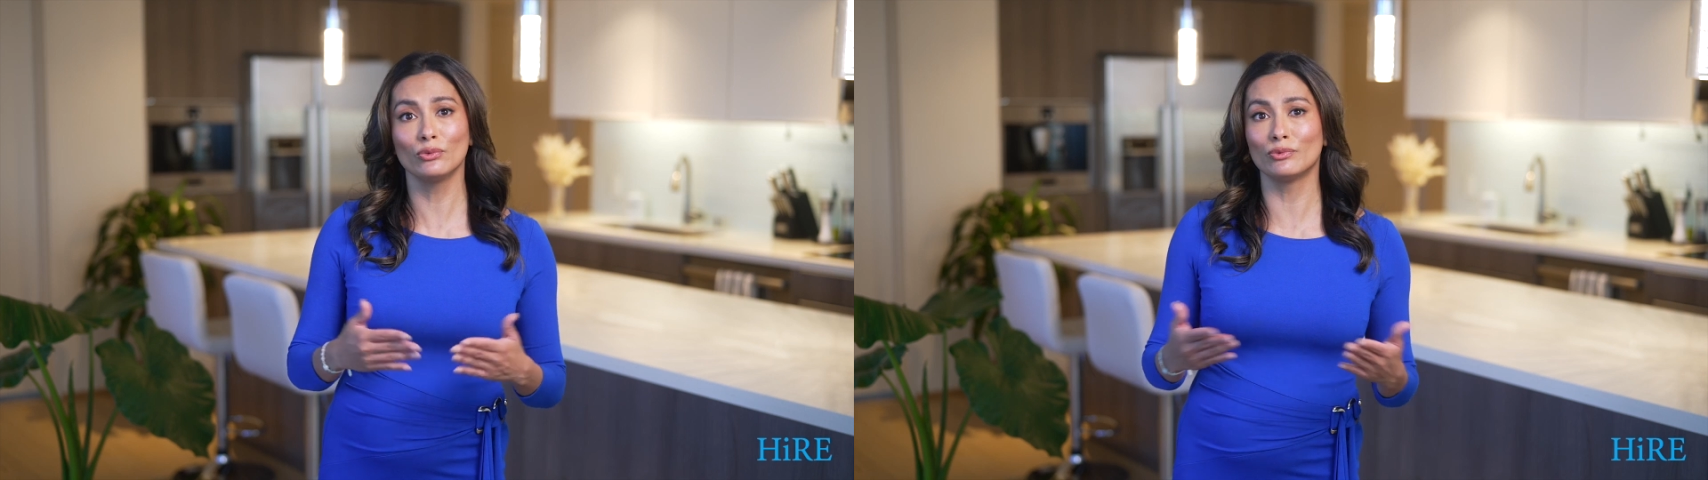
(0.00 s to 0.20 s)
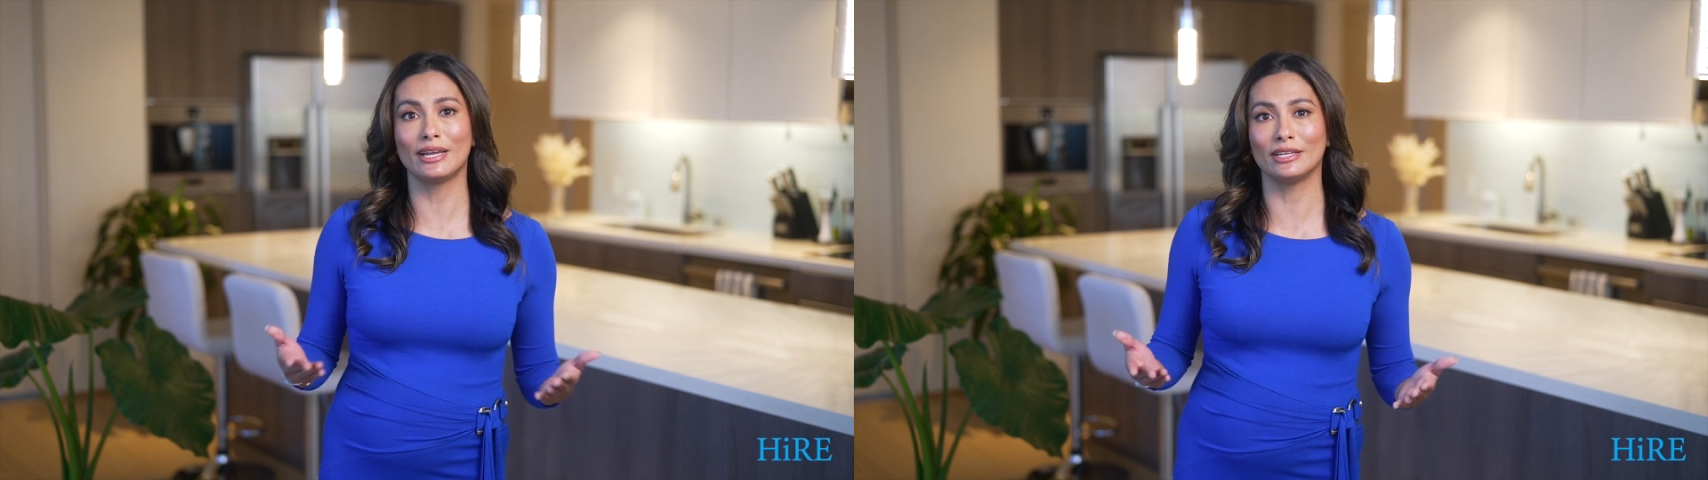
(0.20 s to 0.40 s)

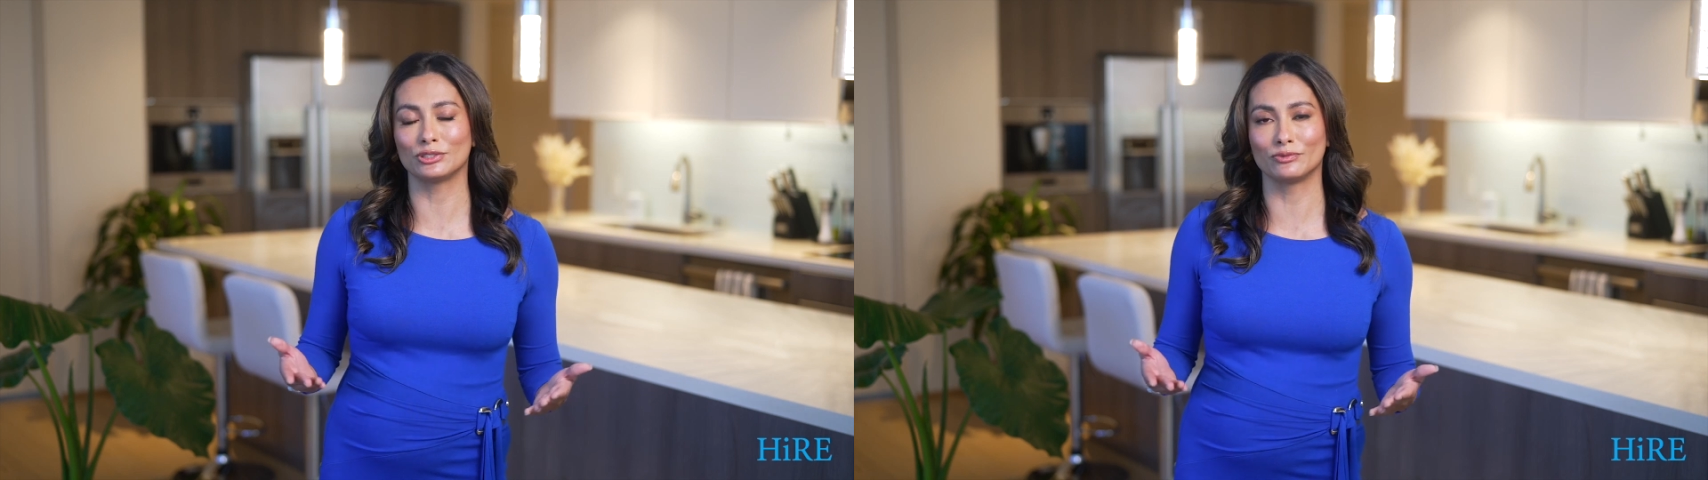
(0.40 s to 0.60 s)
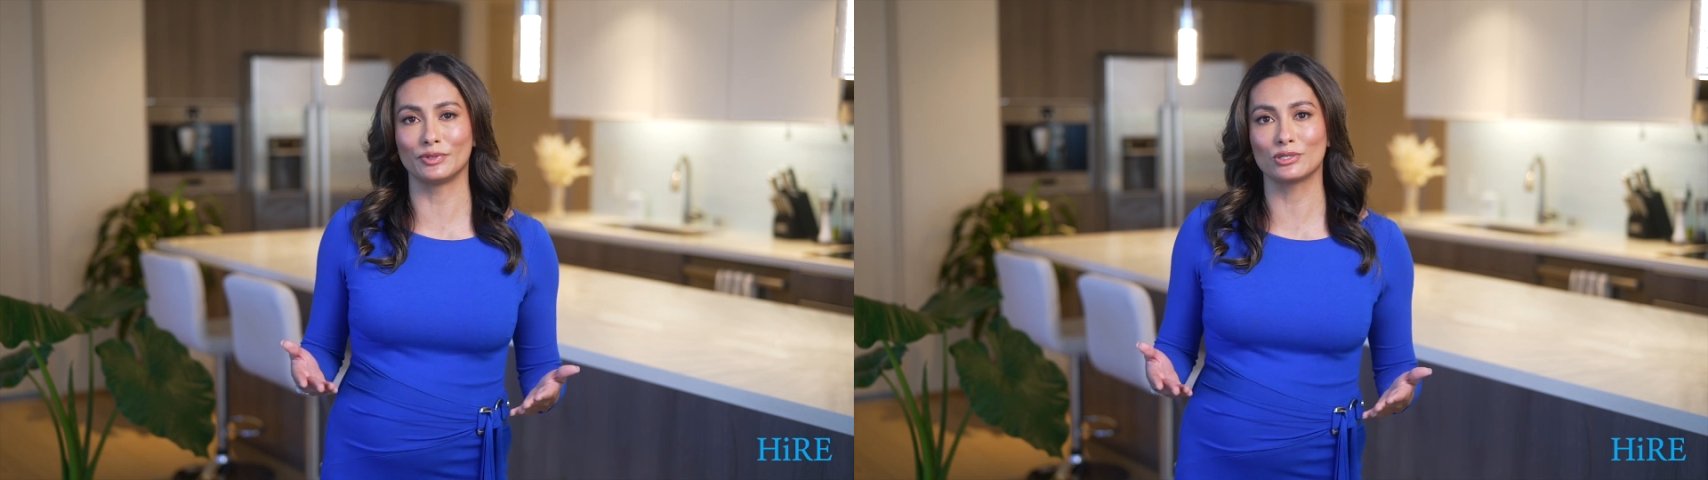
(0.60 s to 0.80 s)
range
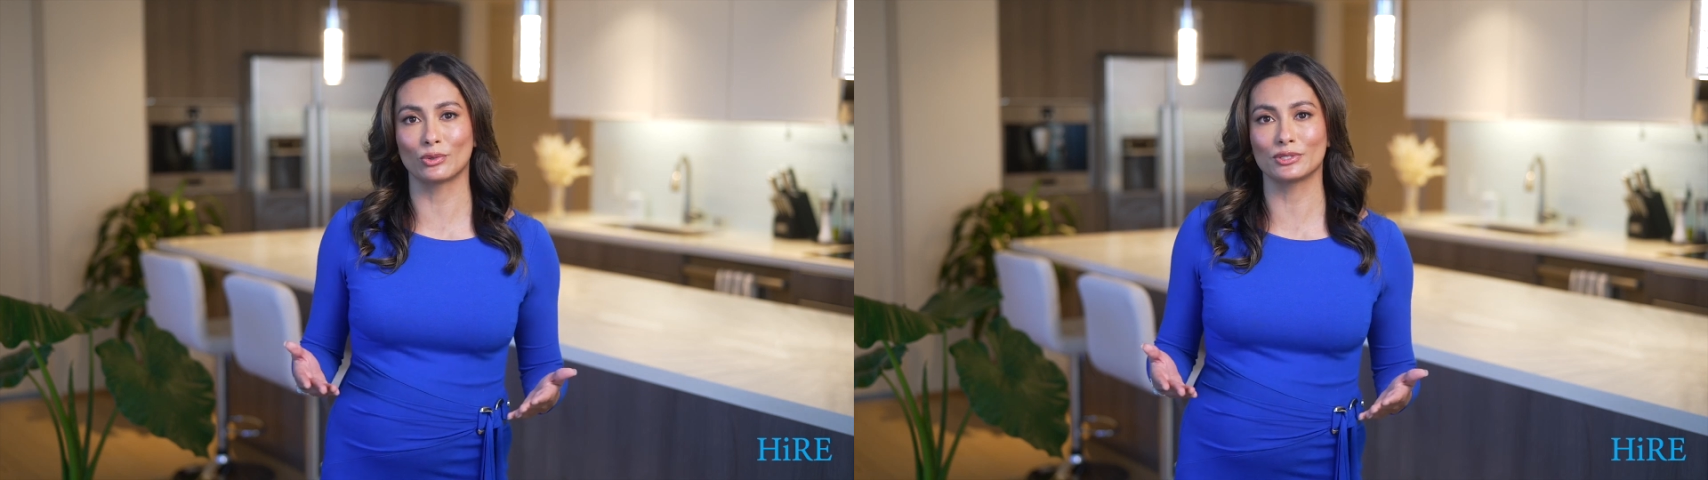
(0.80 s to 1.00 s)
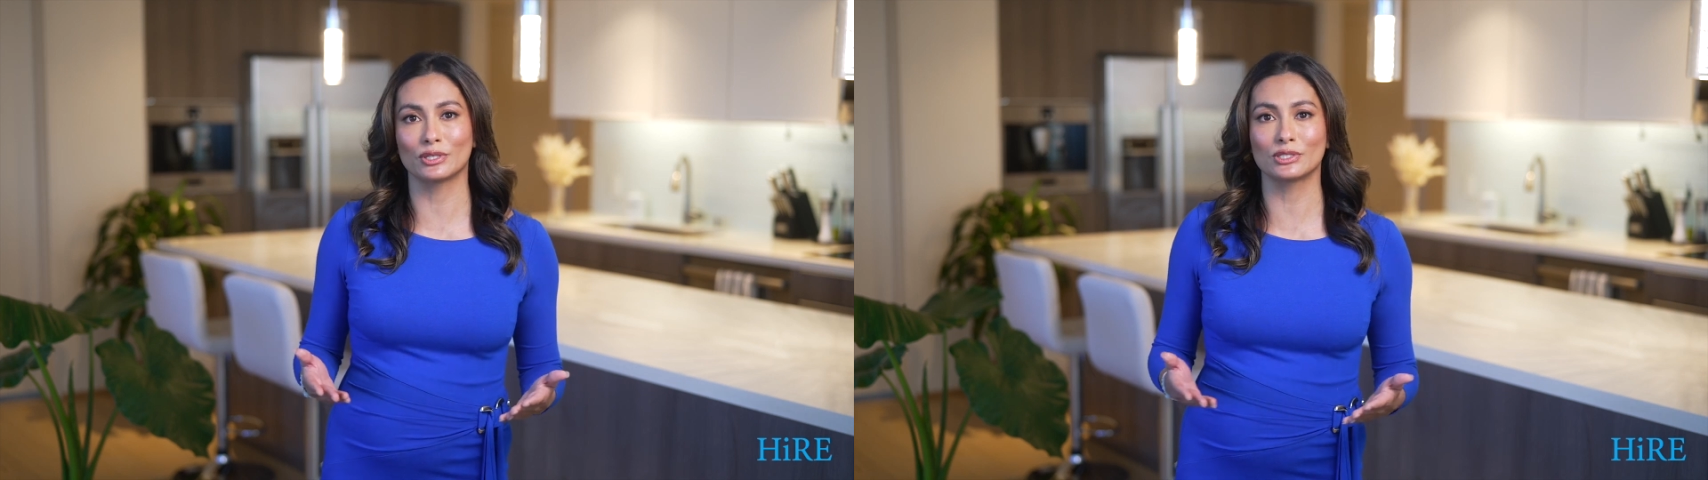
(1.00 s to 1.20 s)
of
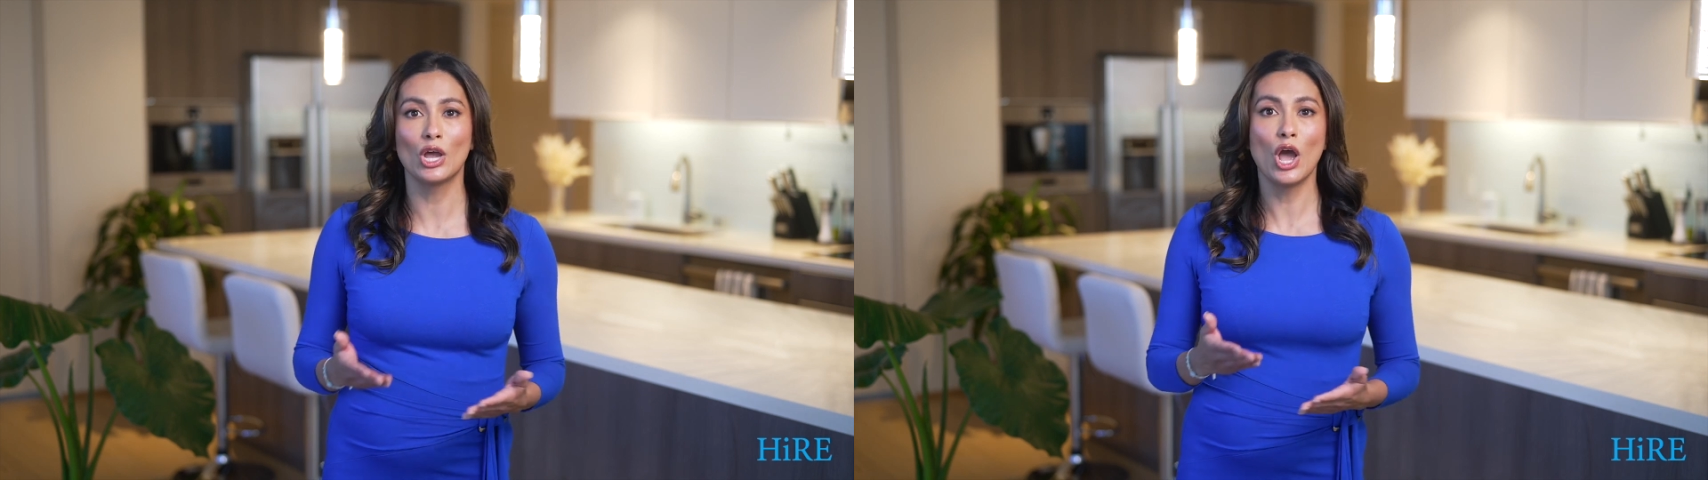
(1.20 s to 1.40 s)
resources